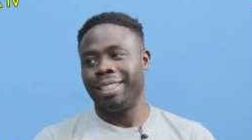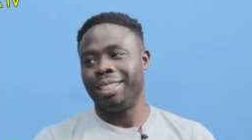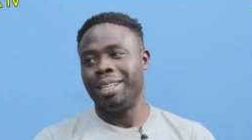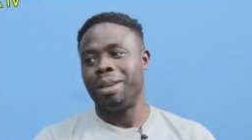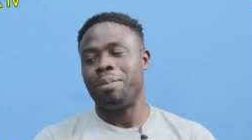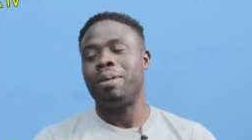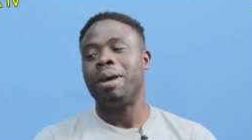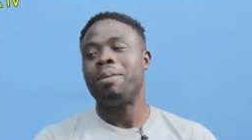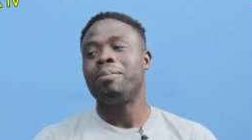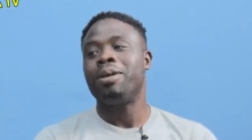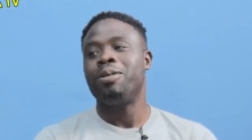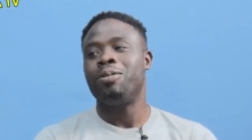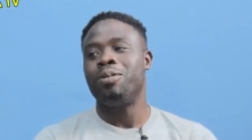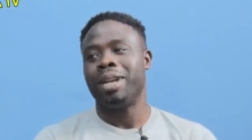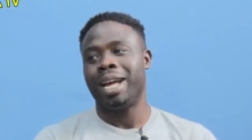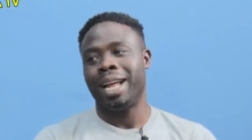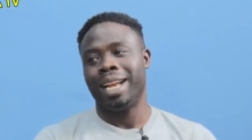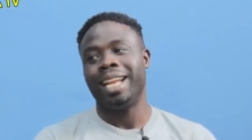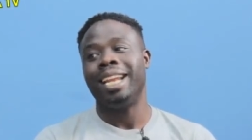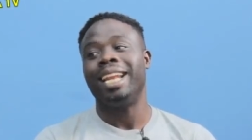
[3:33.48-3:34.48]
De be me
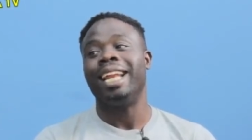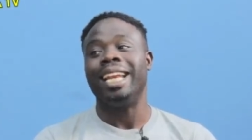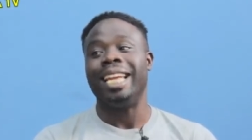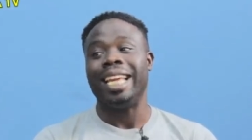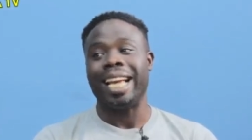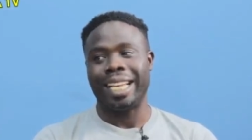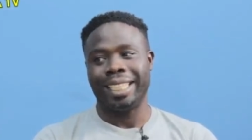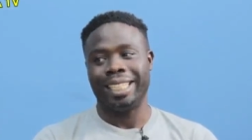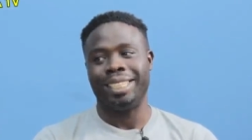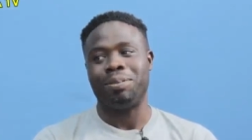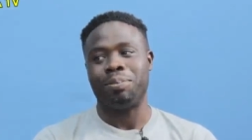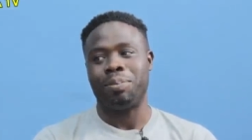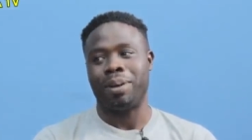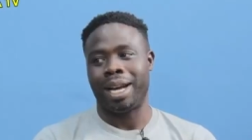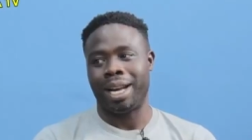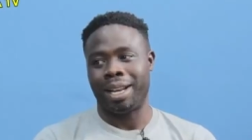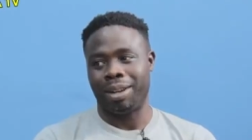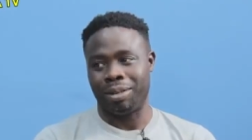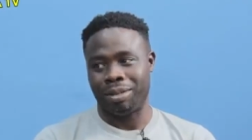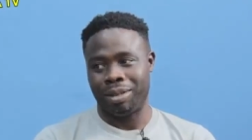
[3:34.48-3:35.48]
kuna na nani
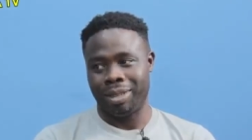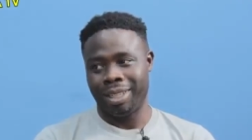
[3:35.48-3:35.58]
ajepa no.